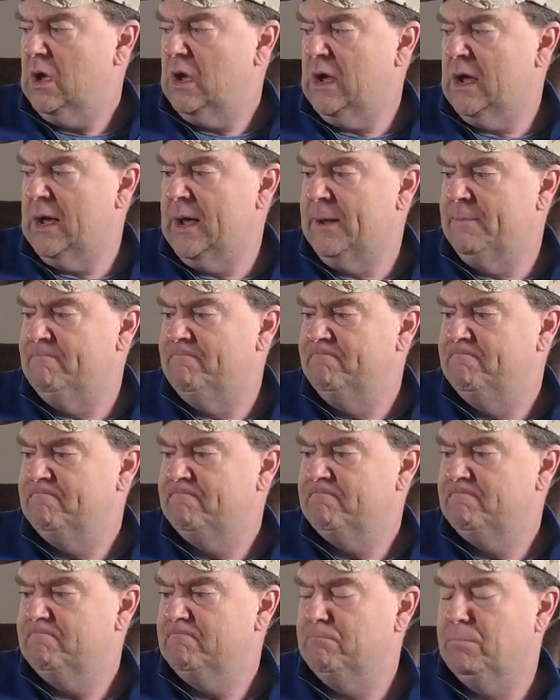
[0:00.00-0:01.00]
Um,
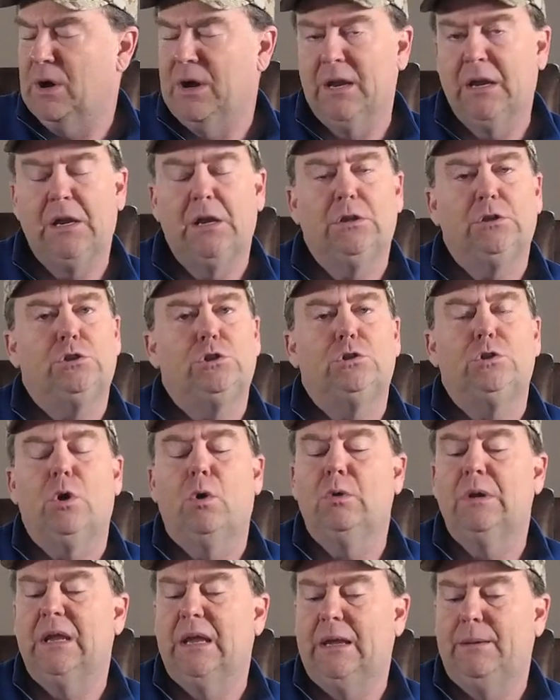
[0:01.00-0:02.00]
but it is
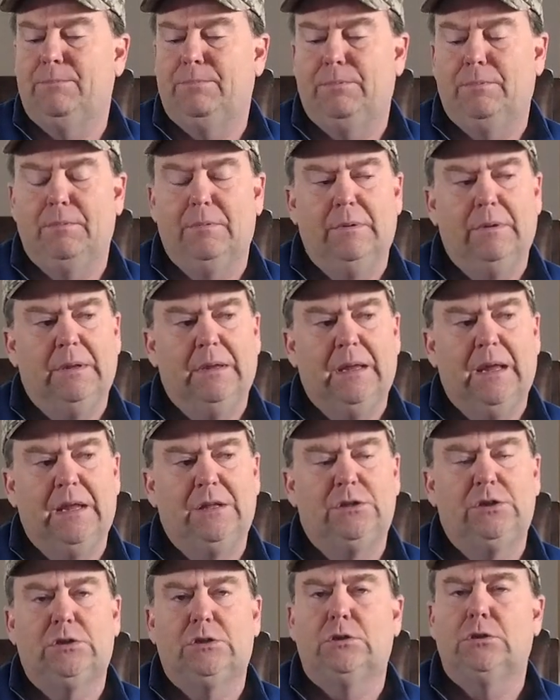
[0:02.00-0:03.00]
so deep
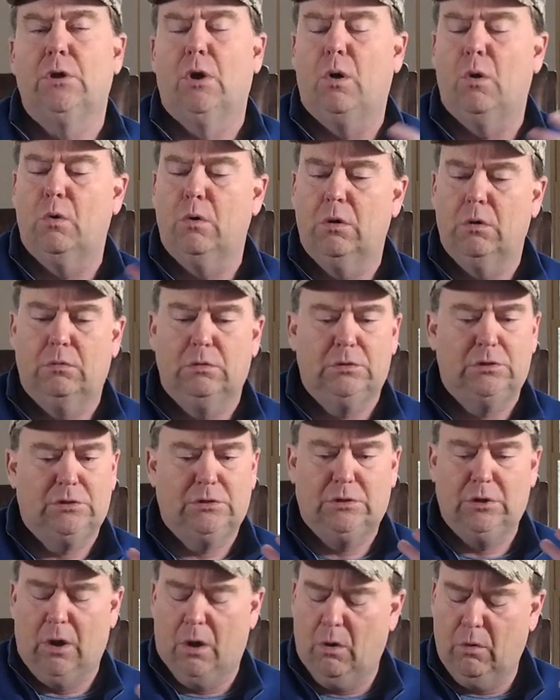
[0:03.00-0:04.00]
and so,
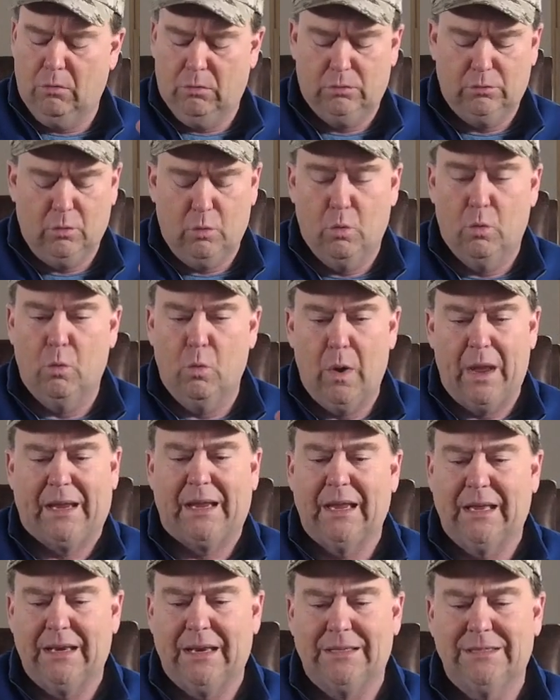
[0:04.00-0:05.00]
so
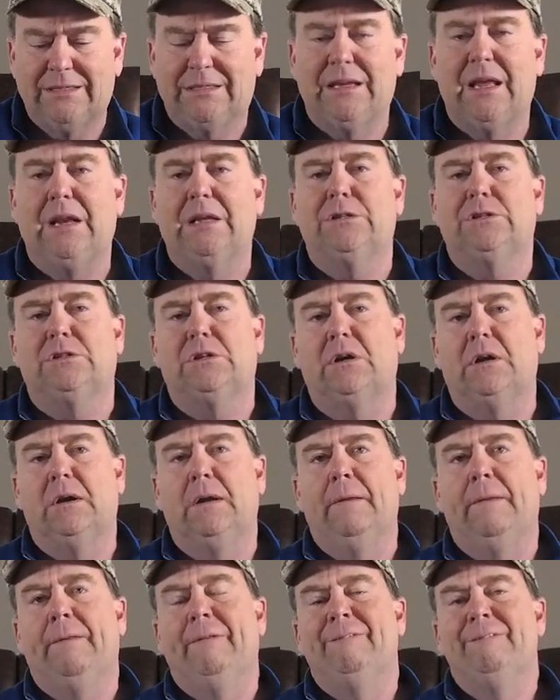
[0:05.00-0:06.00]
wicked and sinister.
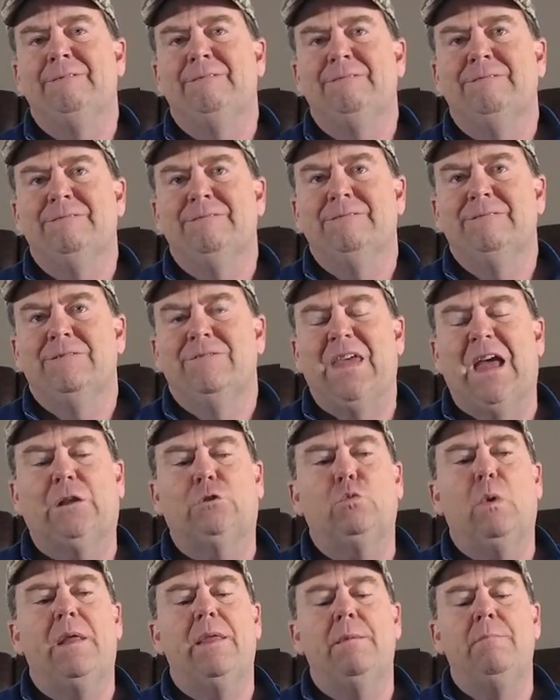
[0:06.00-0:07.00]

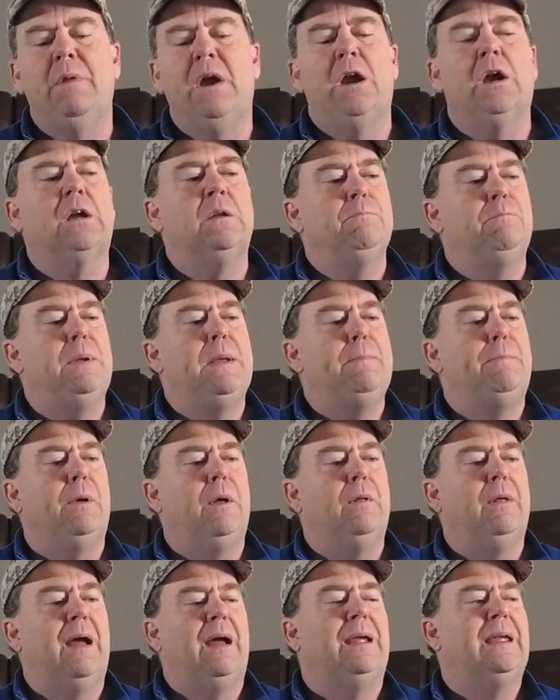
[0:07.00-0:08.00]
That's why the American
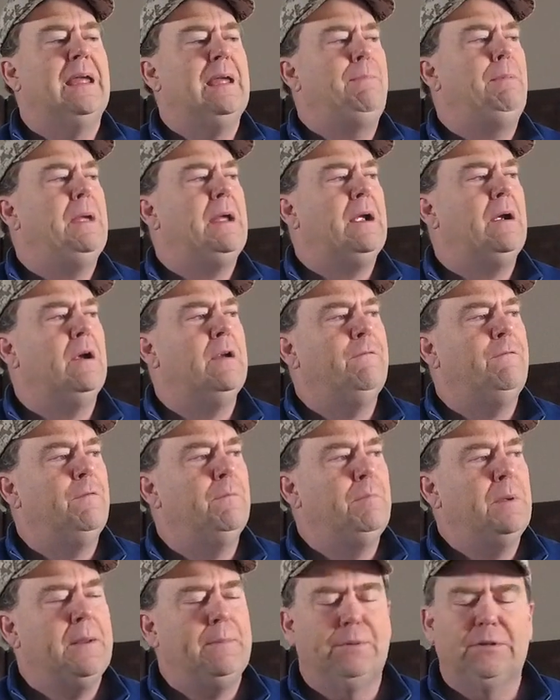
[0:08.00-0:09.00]
people, I keep hearing
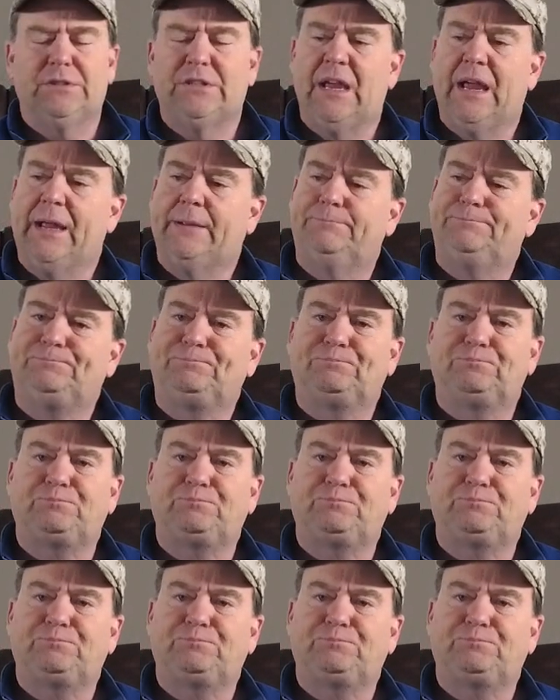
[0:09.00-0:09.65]
from people saying,